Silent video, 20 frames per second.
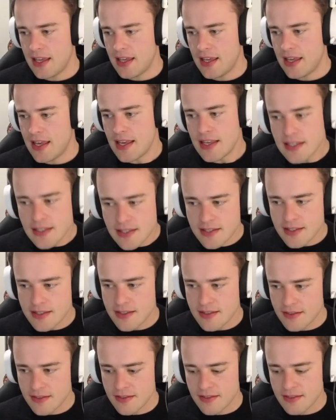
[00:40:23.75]

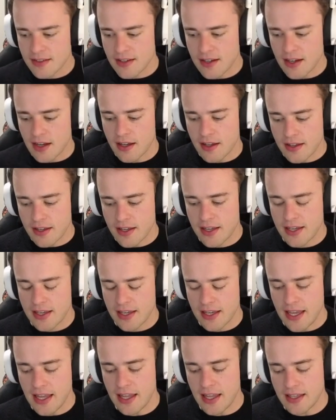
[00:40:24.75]
is
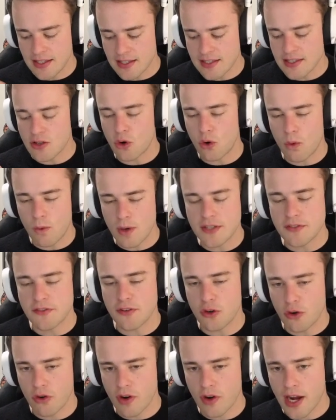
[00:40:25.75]
it doesn't always
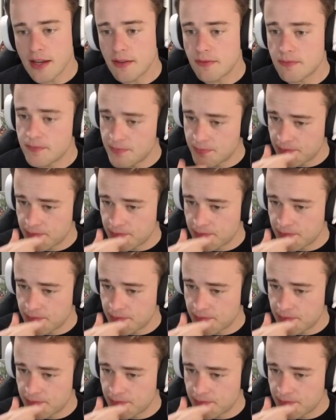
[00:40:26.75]
feel great.